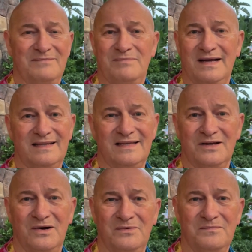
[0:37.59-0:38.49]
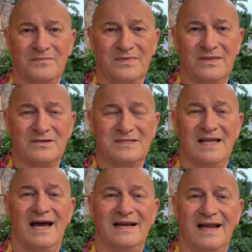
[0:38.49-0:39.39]
But, you know, there's
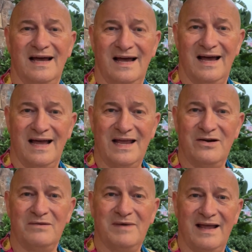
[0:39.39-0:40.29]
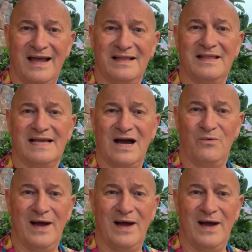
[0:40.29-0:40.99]
not a hair on my head that got